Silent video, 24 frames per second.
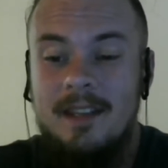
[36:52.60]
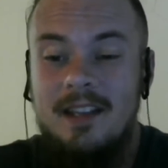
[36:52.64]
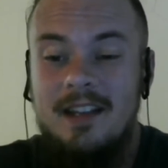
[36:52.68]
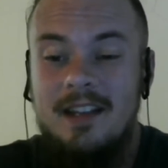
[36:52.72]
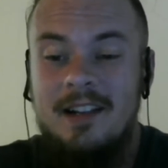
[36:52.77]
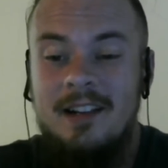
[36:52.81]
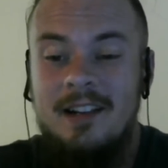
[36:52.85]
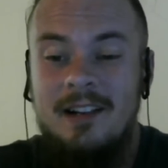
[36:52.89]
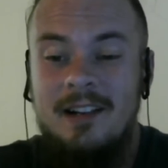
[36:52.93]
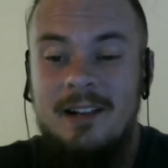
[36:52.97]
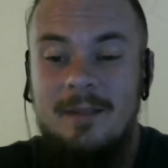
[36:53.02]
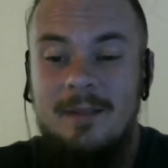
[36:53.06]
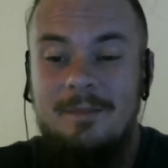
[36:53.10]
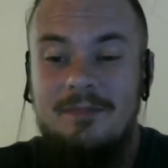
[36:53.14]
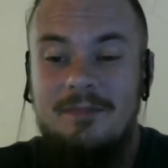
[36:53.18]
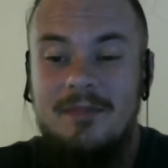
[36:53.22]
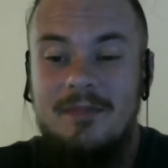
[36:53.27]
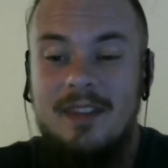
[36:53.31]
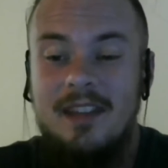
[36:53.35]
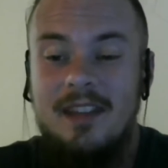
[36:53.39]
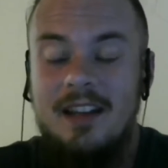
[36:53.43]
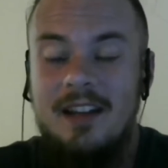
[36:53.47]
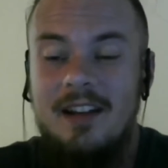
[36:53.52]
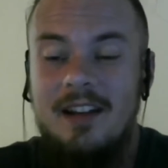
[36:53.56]
I'm
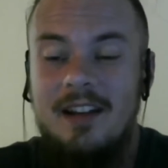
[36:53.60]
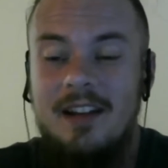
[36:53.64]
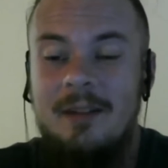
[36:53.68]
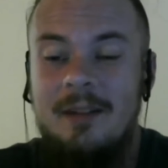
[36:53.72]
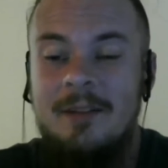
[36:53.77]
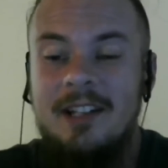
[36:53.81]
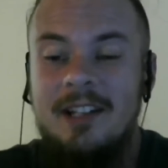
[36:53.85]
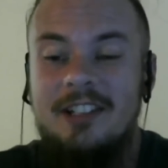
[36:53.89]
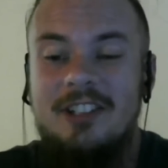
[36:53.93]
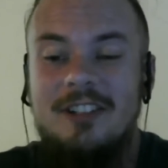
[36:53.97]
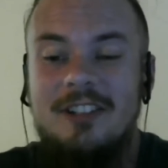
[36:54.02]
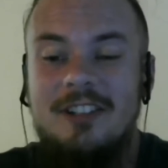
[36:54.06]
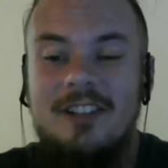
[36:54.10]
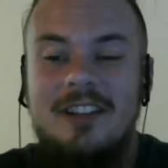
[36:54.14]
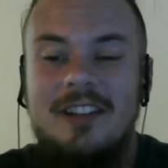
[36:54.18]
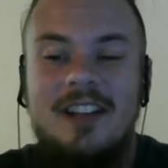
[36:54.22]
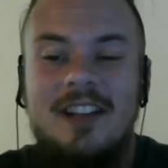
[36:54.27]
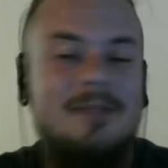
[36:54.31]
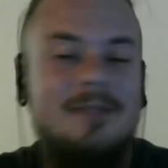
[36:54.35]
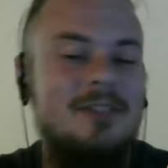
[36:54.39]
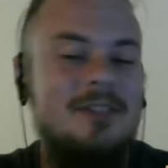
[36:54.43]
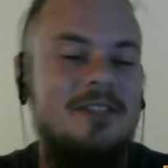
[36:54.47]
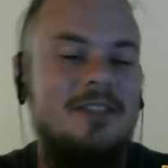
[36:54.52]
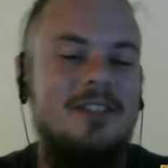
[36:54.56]
not sure the
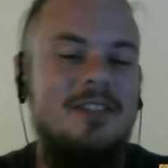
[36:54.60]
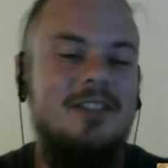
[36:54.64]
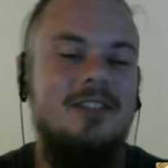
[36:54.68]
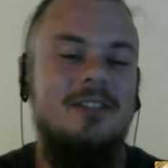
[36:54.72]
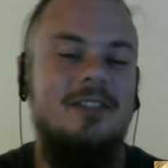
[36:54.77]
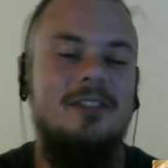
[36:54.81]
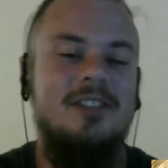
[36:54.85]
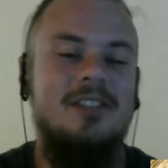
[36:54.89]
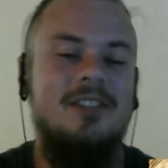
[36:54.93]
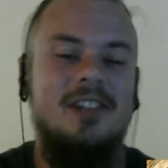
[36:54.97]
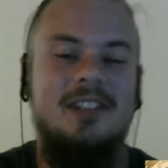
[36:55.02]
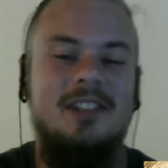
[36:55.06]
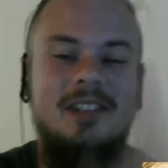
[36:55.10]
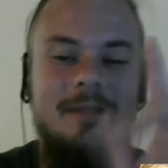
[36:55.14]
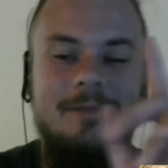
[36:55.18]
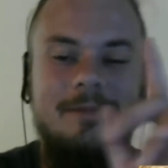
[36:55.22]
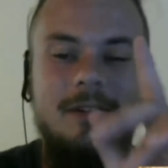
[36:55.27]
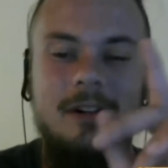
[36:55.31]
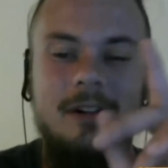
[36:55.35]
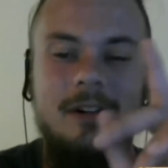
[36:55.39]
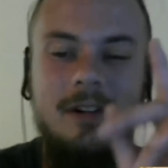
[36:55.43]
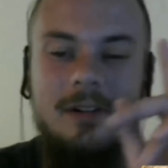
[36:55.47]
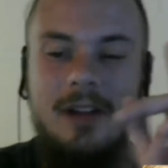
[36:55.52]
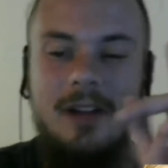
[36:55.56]
names of the songs except
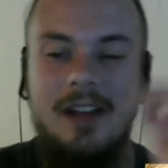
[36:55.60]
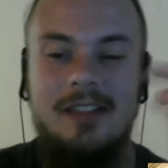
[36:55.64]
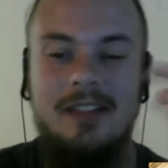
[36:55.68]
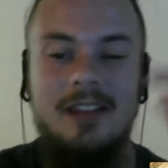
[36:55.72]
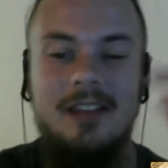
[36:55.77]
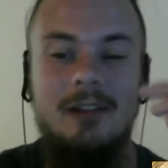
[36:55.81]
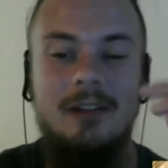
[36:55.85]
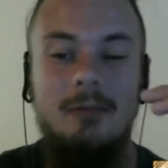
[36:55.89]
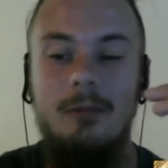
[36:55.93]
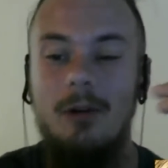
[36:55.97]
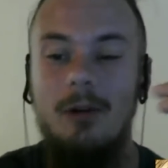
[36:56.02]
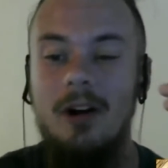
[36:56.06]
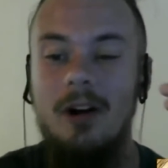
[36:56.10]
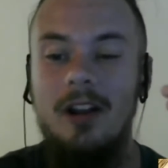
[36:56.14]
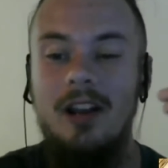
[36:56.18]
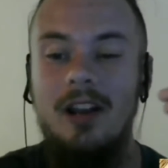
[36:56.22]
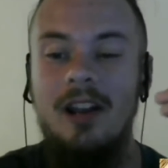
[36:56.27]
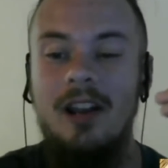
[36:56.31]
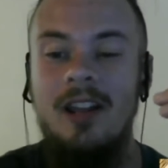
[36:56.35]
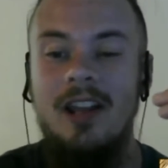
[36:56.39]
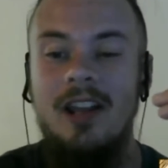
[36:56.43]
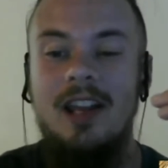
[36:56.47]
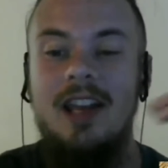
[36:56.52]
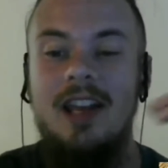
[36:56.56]
for I think one,
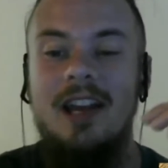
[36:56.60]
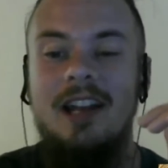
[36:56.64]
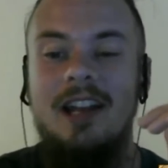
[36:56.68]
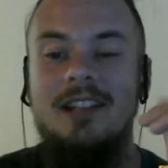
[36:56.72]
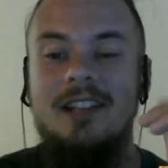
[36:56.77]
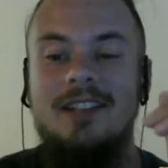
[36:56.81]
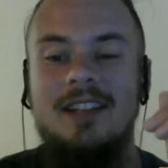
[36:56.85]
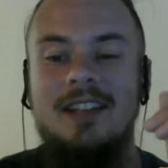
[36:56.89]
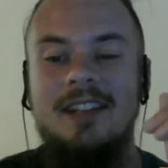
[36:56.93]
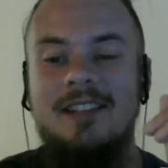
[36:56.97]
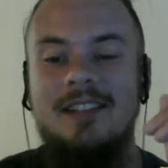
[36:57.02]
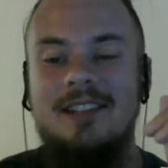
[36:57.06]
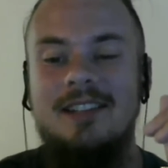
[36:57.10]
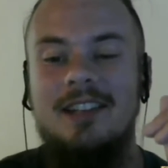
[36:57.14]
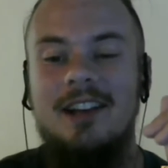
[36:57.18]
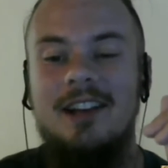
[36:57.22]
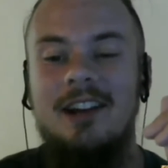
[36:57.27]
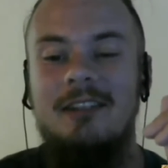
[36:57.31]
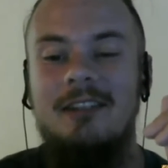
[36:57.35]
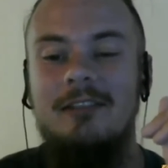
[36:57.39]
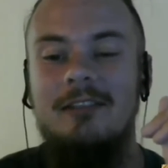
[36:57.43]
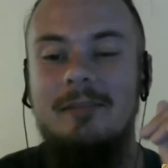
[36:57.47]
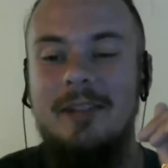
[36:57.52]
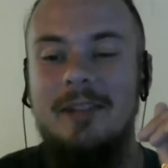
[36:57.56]
and it's in
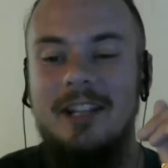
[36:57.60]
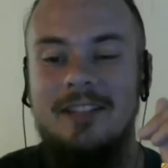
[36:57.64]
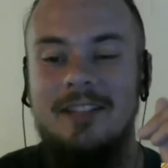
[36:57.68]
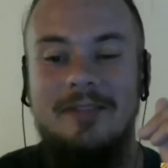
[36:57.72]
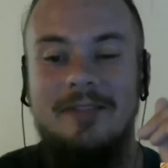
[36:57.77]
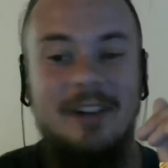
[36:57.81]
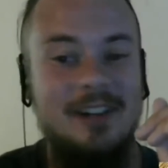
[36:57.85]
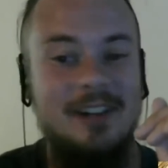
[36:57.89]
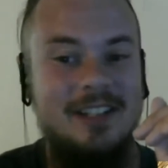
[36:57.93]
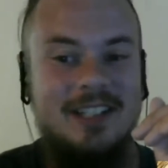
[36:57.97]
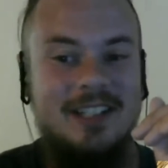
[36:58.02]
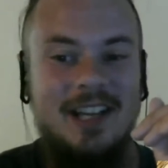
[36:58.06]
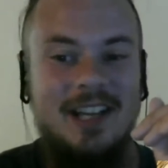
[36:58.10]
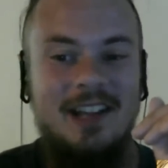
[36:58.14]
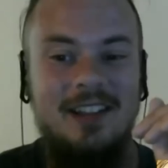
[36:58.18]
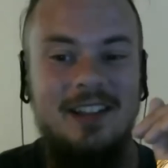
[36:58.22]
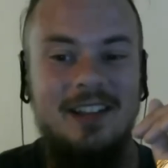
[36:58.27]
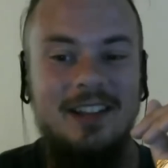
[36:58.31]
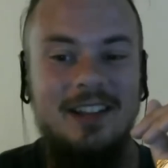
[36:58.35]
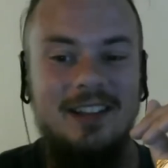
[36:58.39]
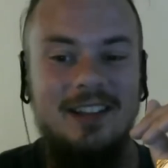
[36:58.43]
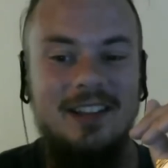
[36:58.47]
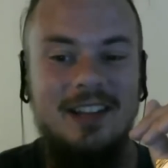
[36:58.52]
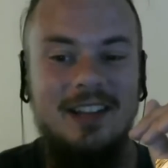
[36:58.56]
Skyrim, and it's very
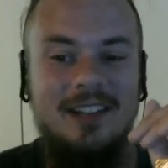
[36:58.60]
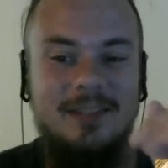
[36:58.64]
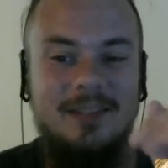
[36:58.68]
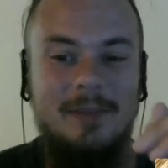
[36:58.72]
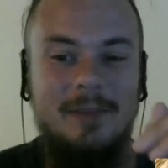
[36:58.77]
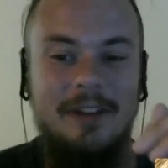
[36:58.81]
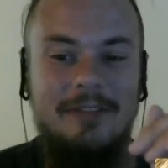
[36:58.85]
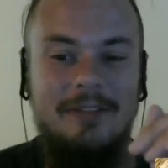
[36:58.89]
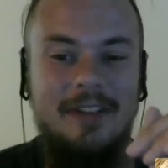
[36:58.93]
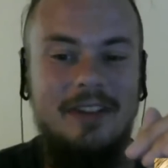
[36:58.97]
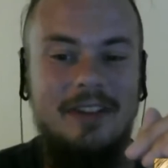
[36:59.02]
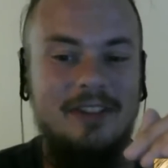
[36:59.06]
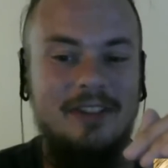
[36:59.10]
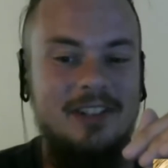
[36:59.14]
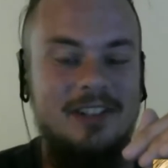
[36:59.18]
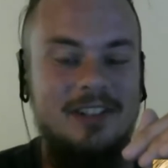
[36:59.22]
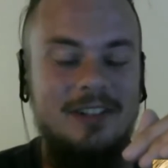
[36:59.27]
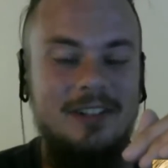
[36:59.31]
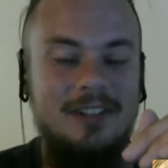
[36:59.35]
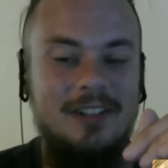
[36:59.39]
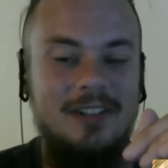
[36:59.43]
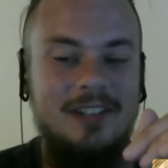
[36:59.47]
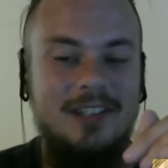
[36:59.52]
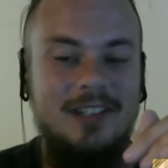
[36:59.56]
telling that it's my favorite
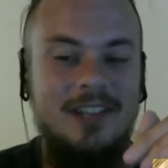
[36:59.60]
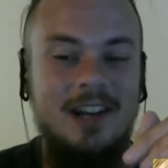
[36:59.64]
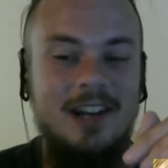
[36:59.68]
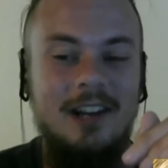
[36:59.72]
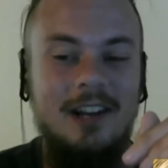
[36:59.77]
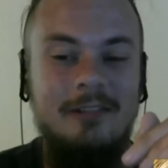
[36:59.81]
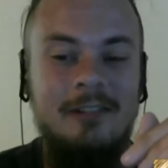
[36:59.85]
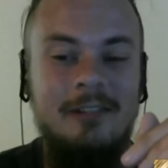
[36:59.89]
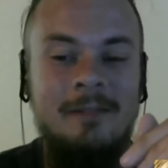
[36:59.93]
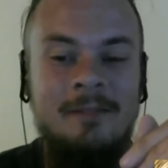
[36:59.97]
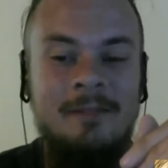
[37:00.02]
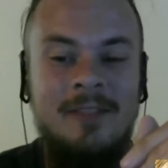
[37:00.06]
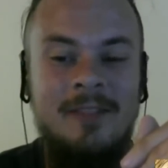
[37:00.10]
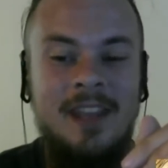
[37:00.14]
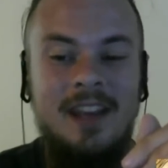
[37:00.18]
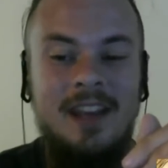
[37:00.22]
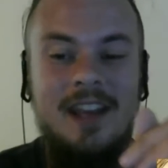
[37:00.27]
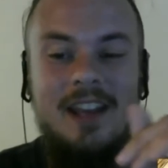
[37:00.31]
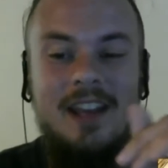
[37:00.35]
song in Skyrim.